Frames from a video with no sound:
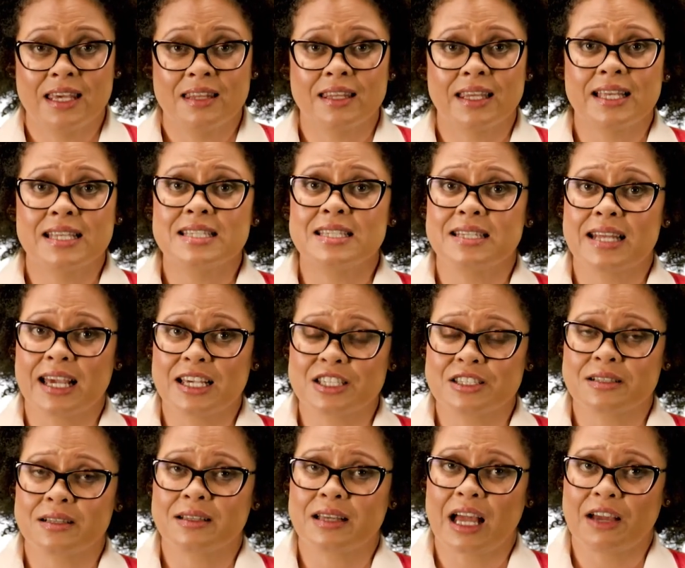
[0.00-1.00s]
the
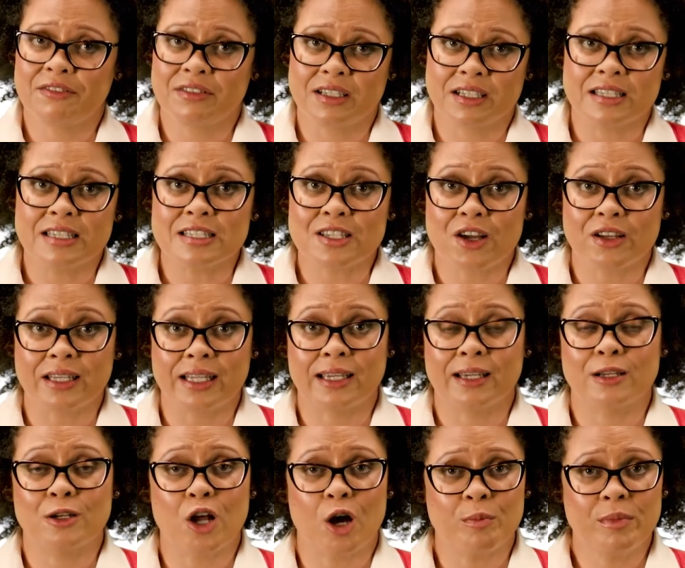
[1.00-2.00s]
International Covenant on
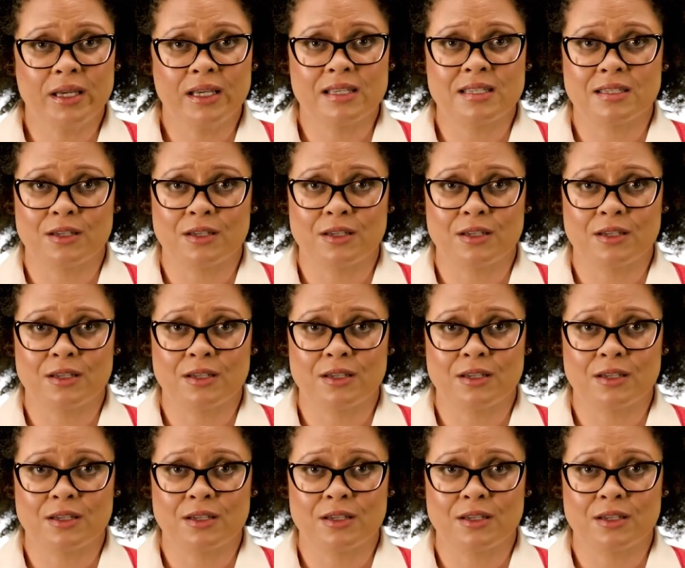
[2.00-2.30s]
Economic,